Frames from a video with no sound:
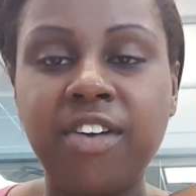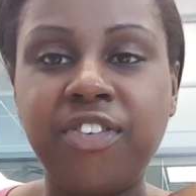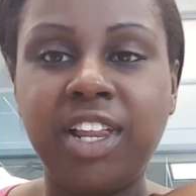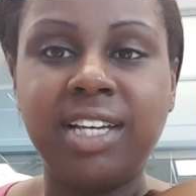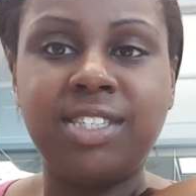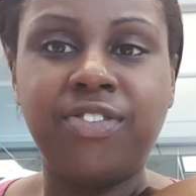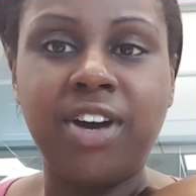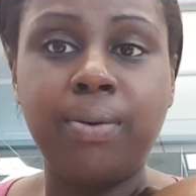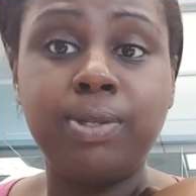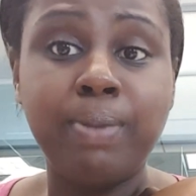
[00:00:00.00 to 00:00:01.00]
felt as if
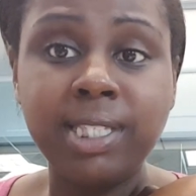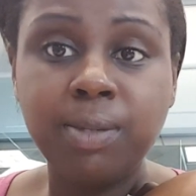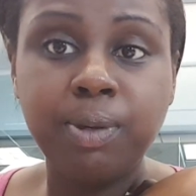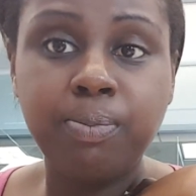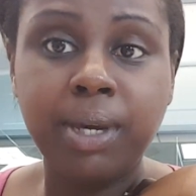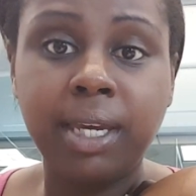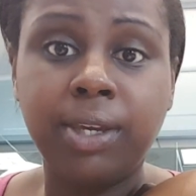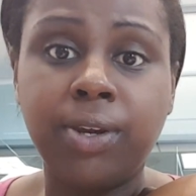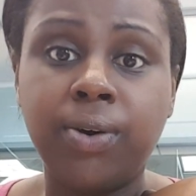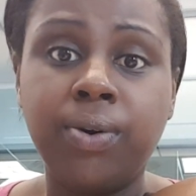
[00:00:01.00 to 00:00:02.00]
I was meant to be big.
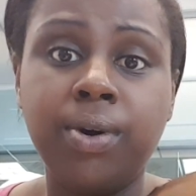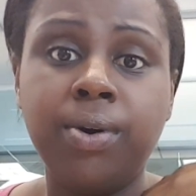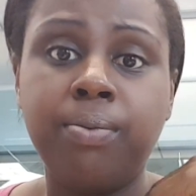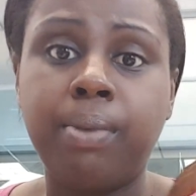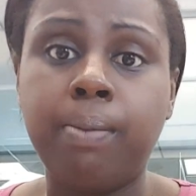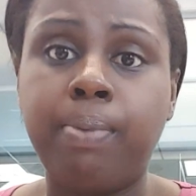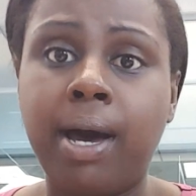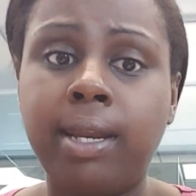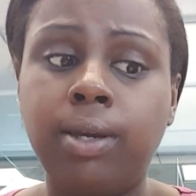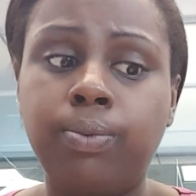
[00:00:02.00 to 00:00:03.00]
My
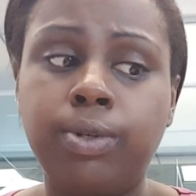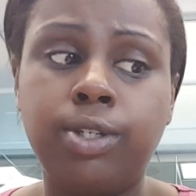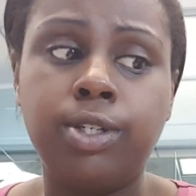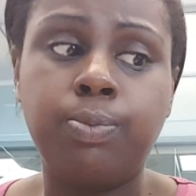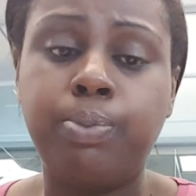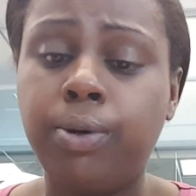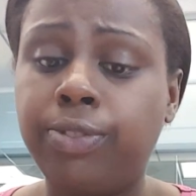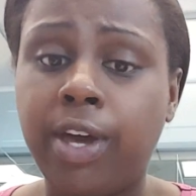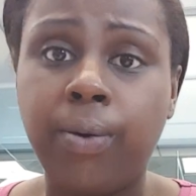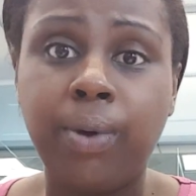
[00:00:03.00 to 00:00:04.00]
body was just
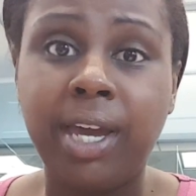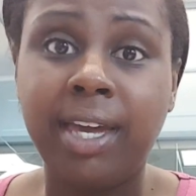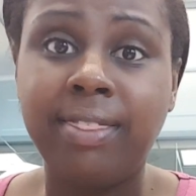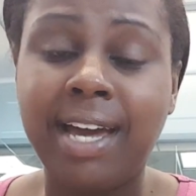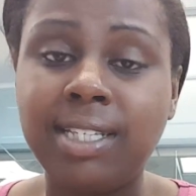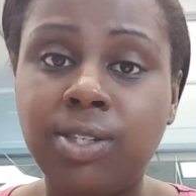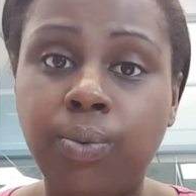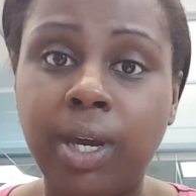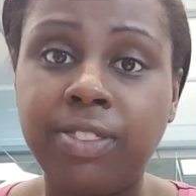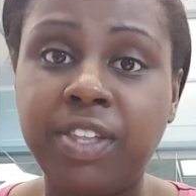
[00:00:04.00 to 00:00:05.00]
built that way, and that's the
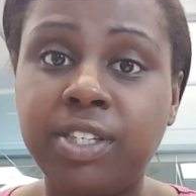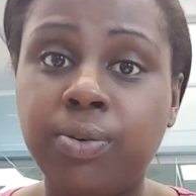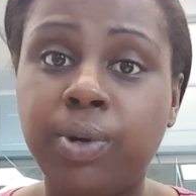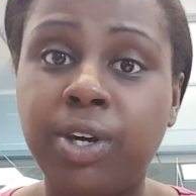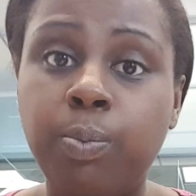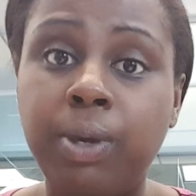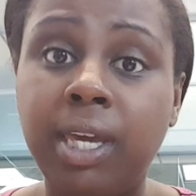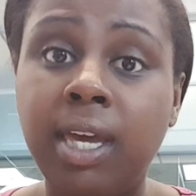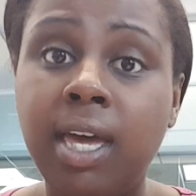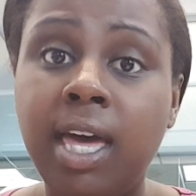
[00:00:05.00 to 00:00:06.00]
way things were
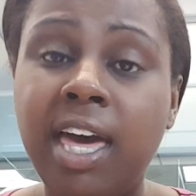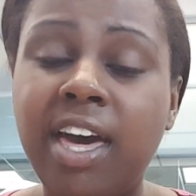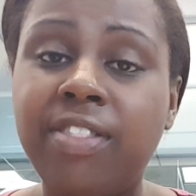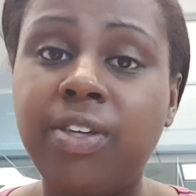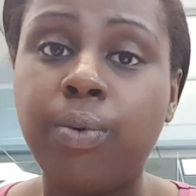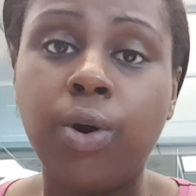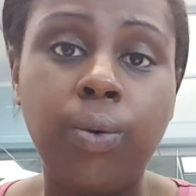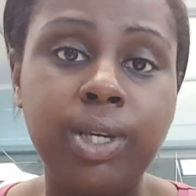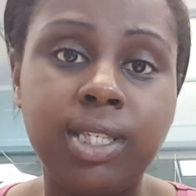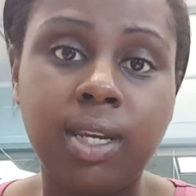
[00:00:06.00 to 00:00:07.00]
be, and they were
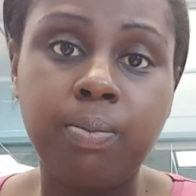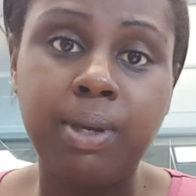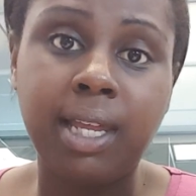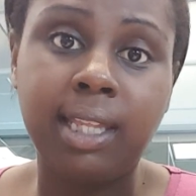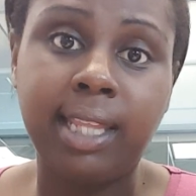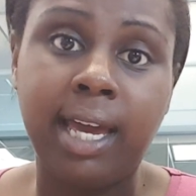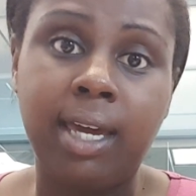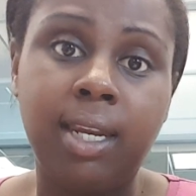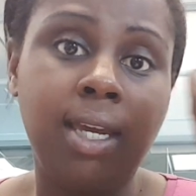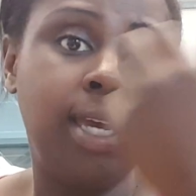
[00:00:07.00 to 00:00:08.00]
always going to be like
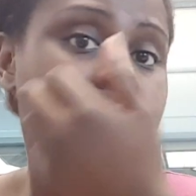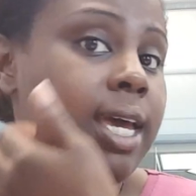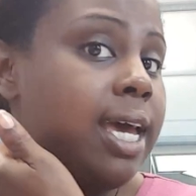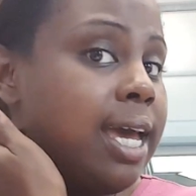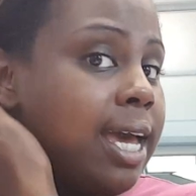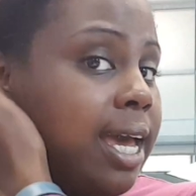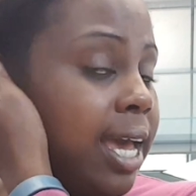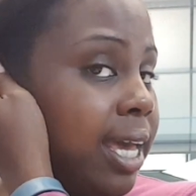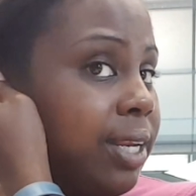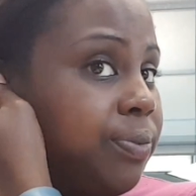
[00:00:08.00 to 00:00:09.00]
that.
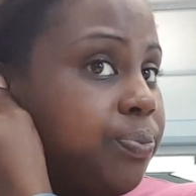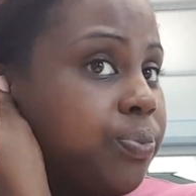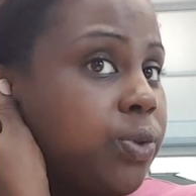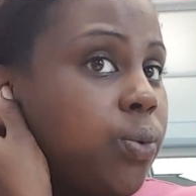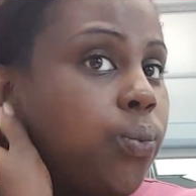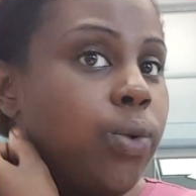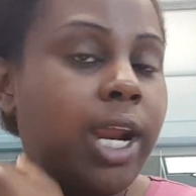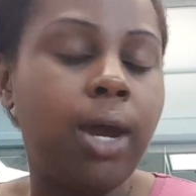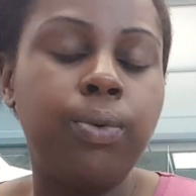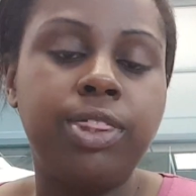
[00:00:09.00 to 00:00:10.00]
And
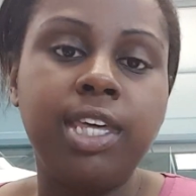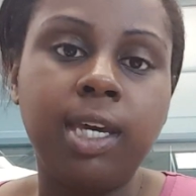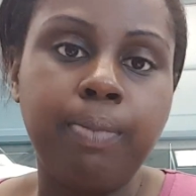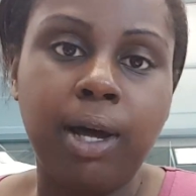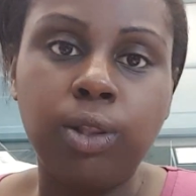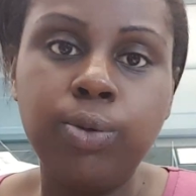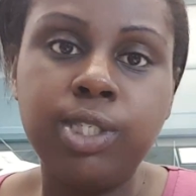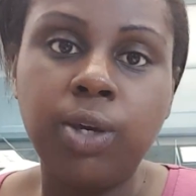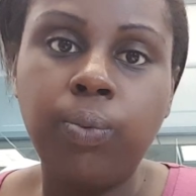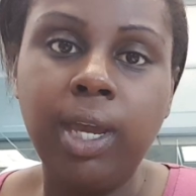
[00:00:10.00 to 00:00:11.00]
when I would think about
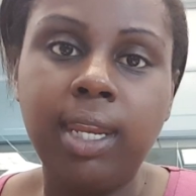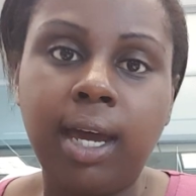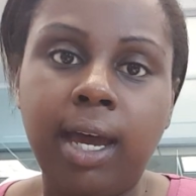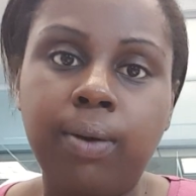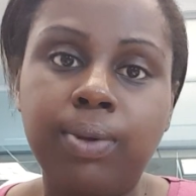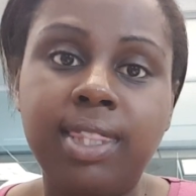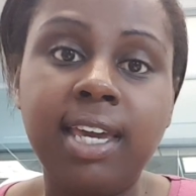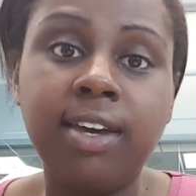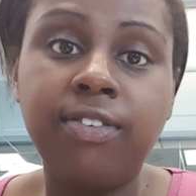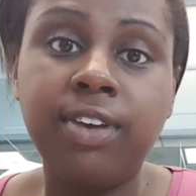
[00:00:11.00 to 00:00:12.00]
losing weight, I would
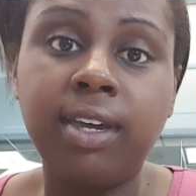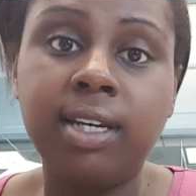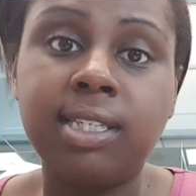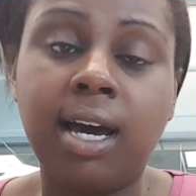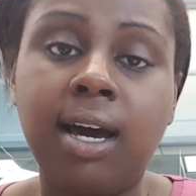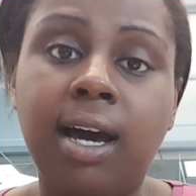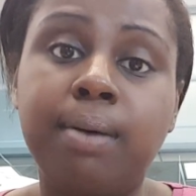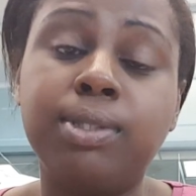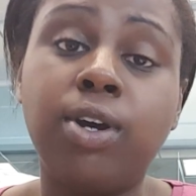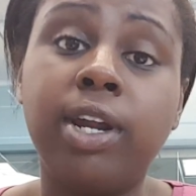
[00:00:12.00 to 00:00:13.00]
think of it as
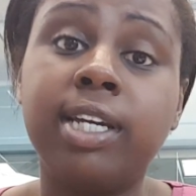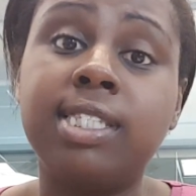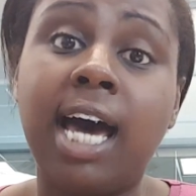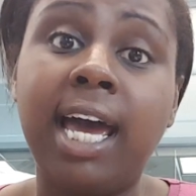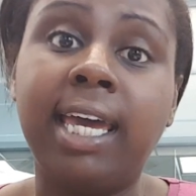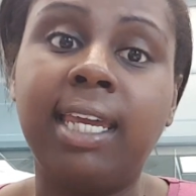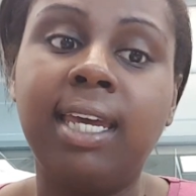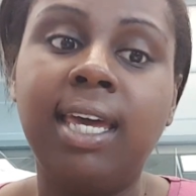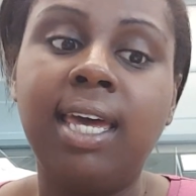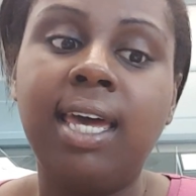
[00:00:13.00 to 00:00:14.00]
I'm starting a diet.
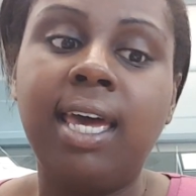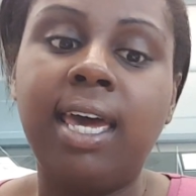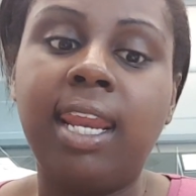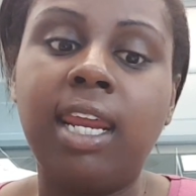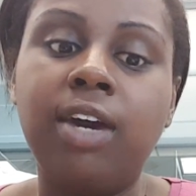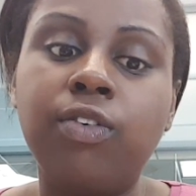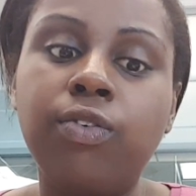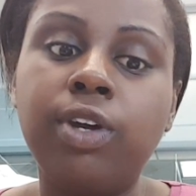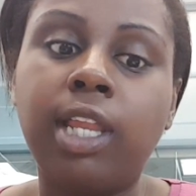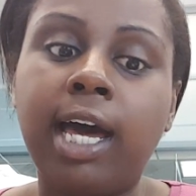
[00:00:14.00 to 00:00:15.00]
And I never
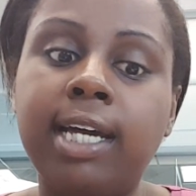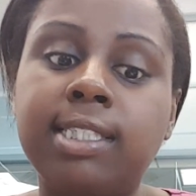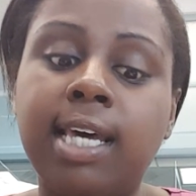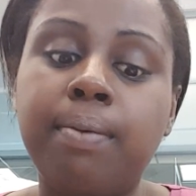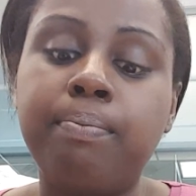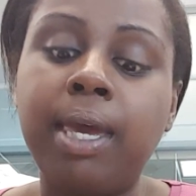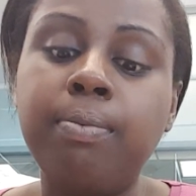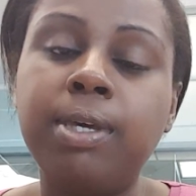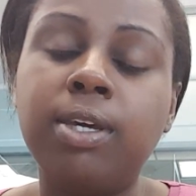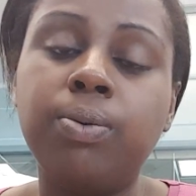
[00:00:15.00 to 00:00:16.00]
realized that
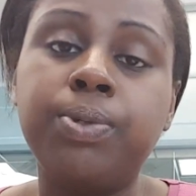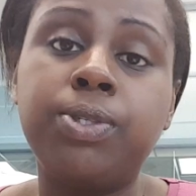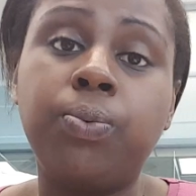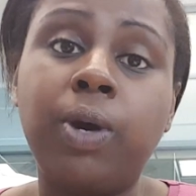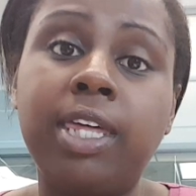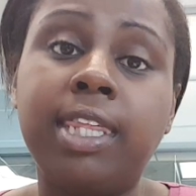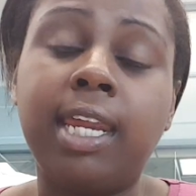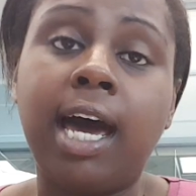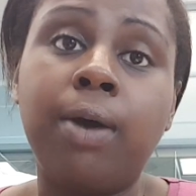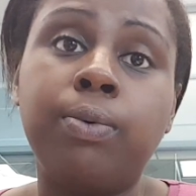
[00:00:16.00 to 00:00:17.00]
maybe it was the way
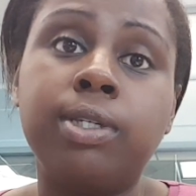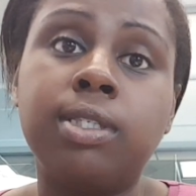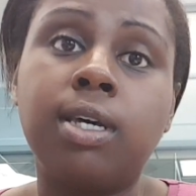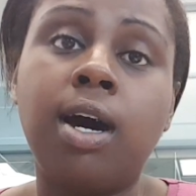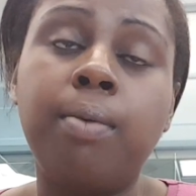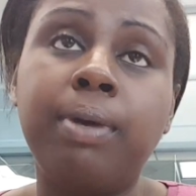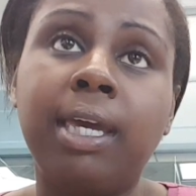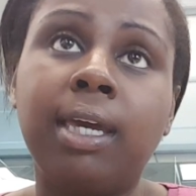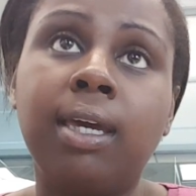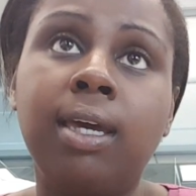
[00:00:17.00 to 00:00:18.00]
that I was
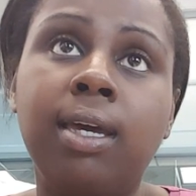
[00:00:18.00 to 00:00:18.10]
coming